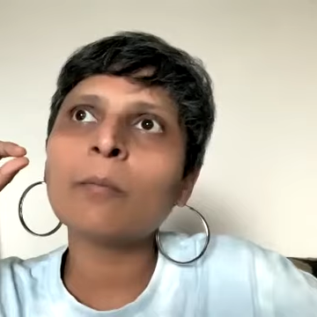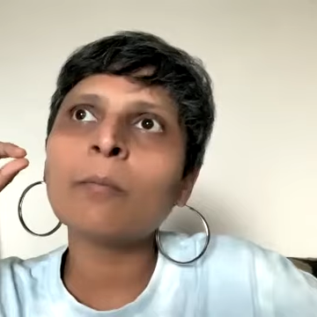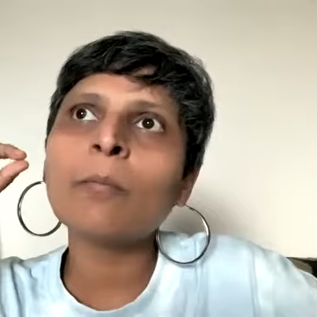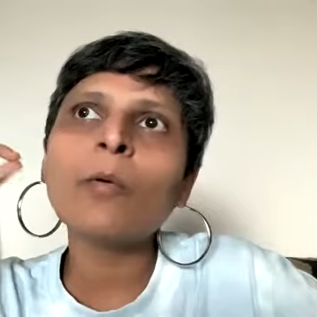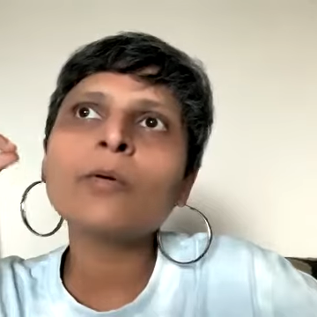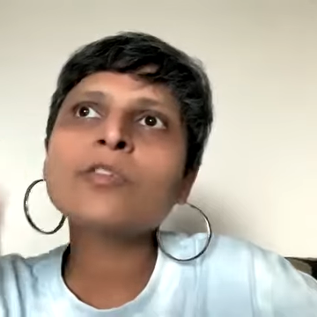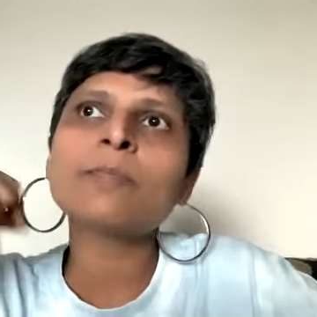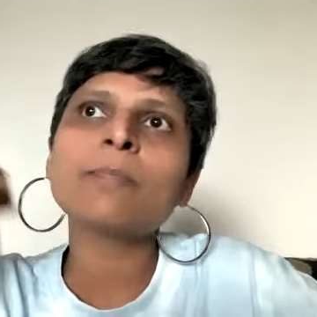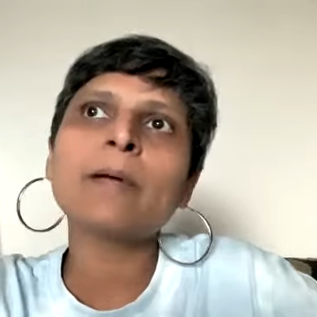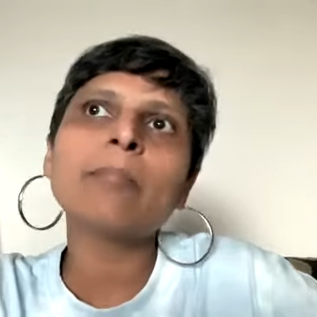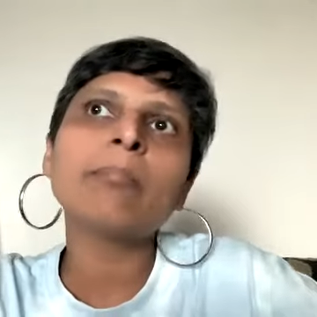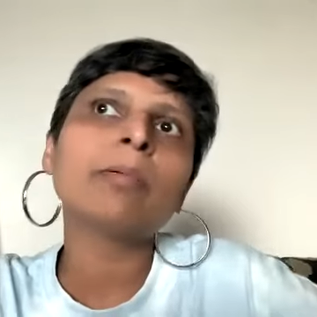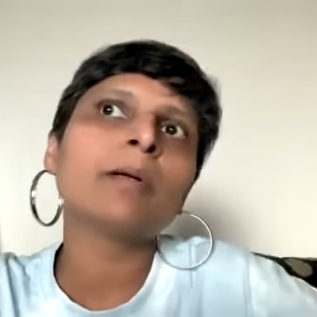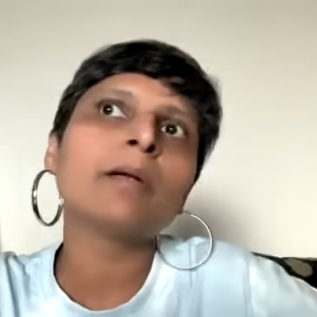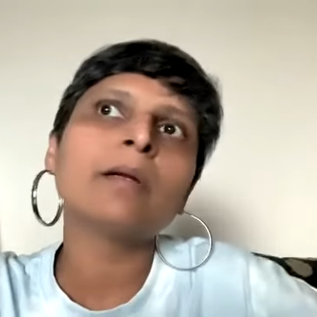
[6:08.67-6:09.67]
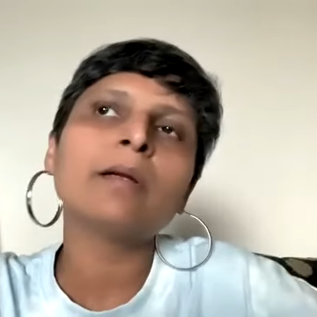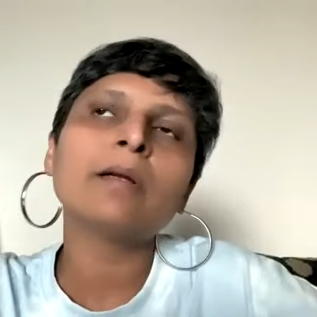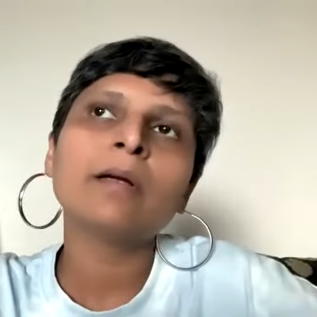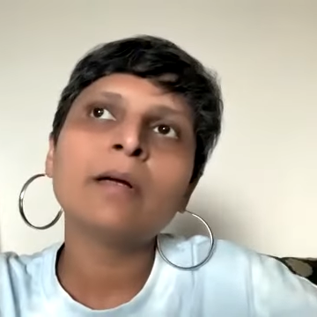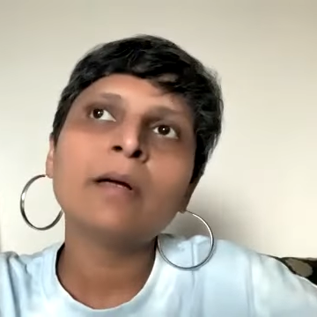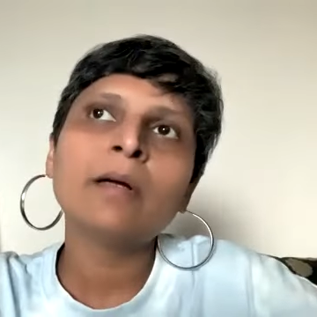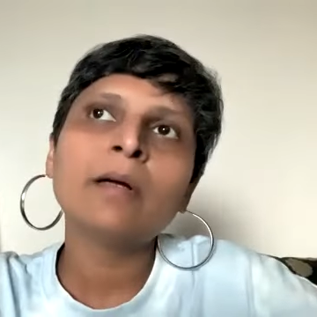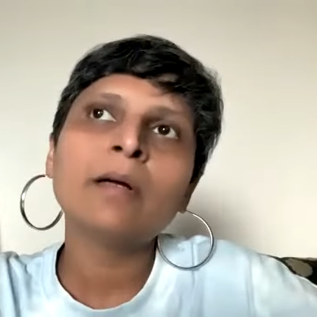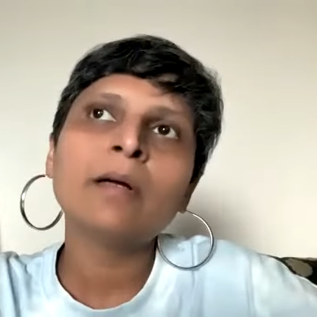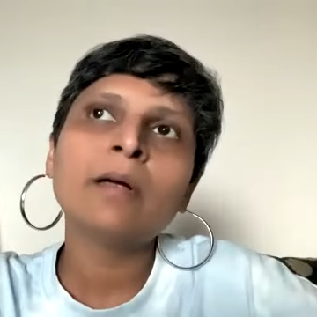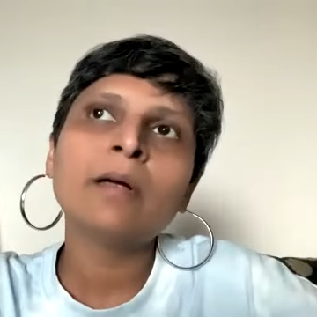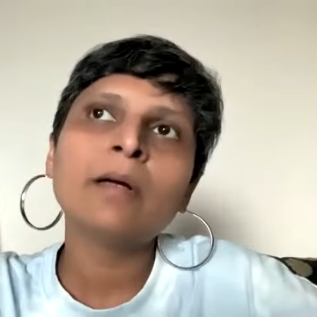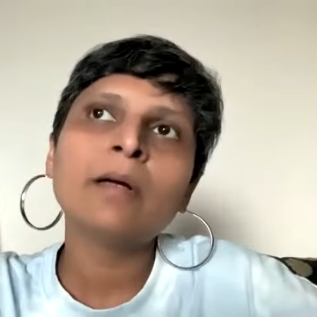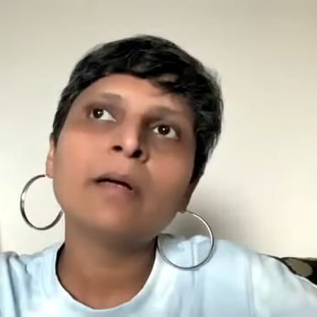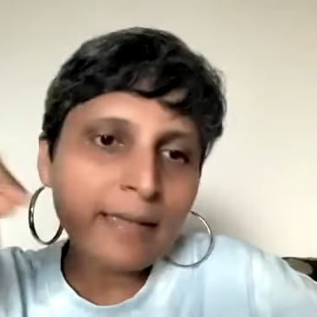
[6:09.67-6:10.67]
most people
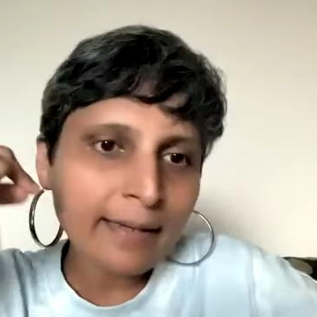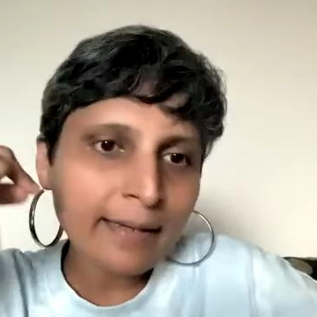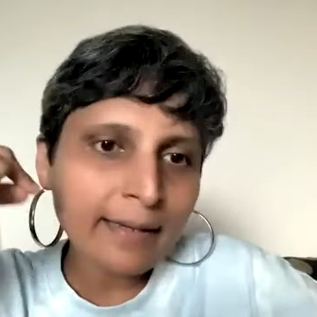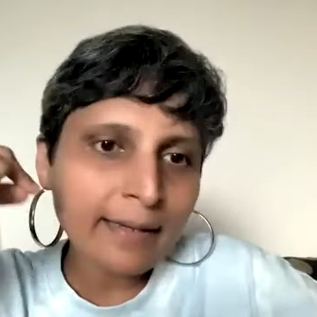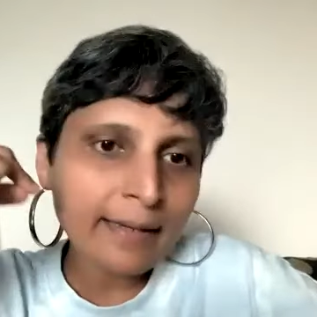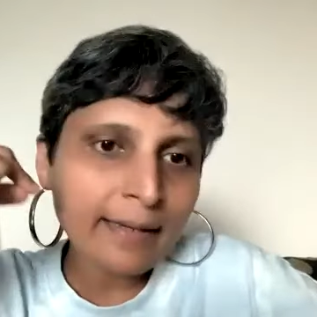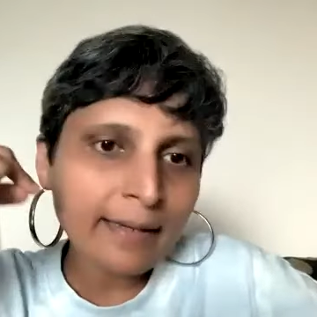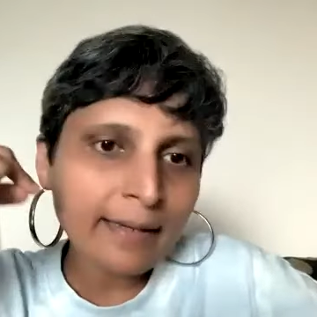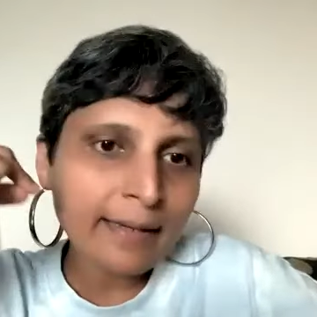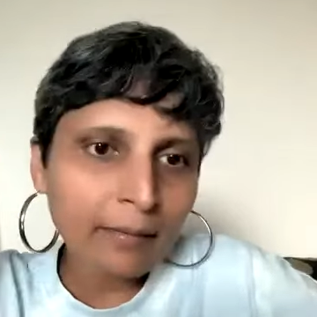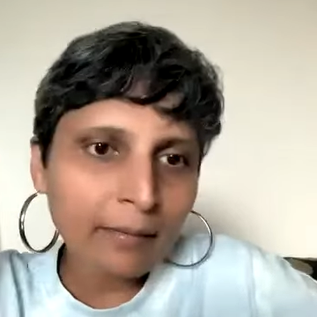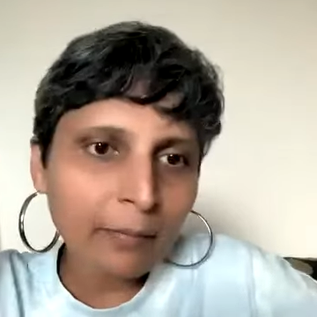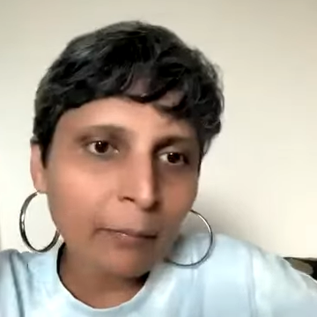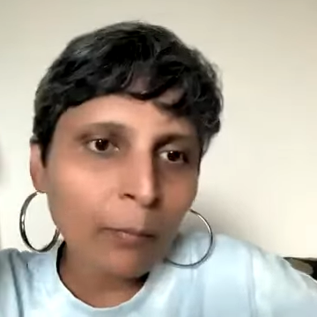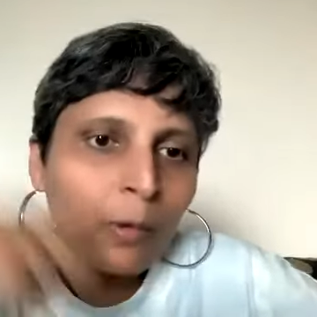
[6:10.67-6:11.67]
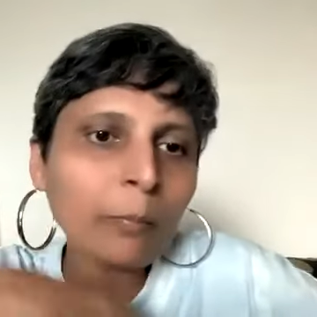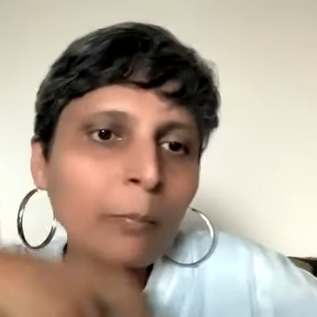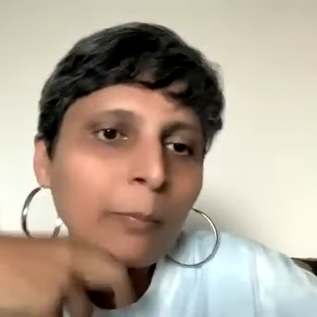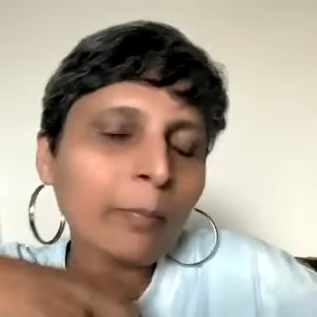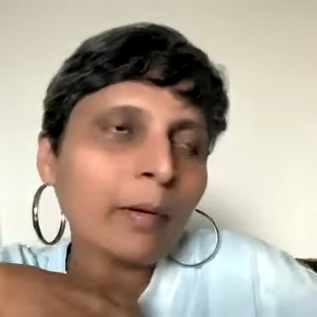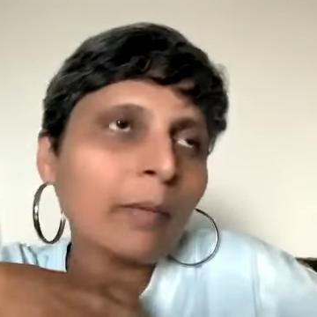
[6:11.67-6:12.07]
when they what